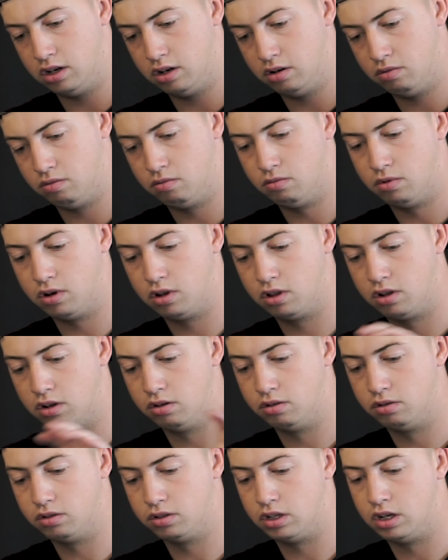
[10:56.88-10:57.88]
one of
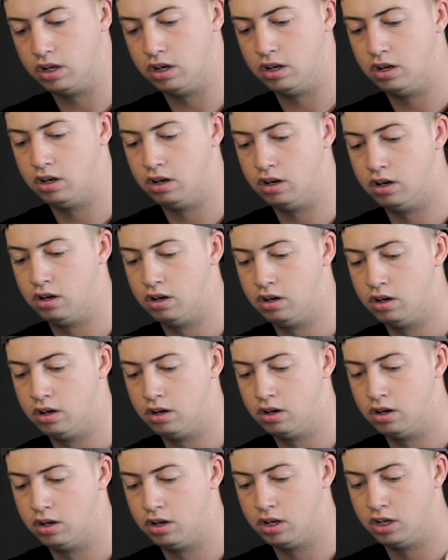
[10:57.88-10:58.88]
those
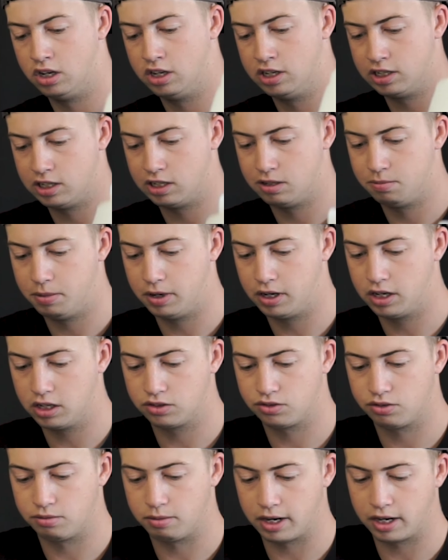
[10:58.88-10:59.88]

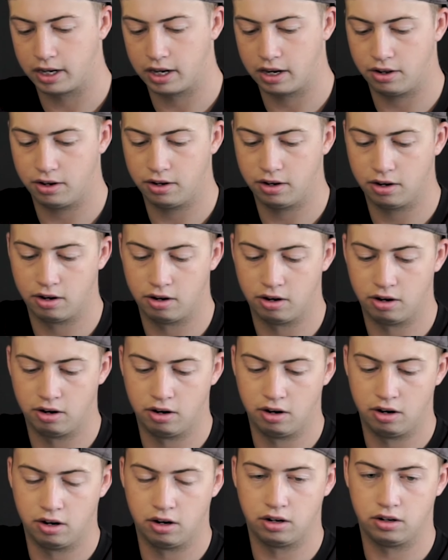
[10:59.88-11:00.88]
spigots for my gallon.
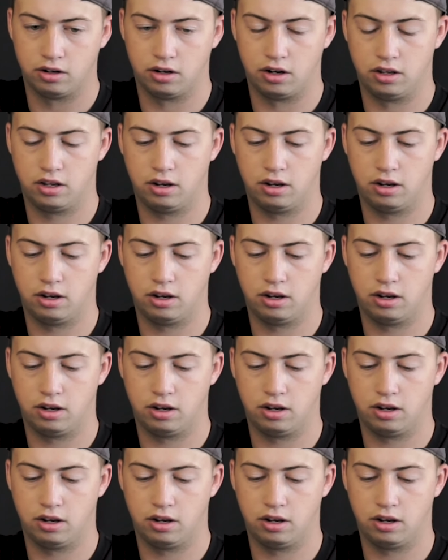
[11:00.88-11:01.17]
I'm gonna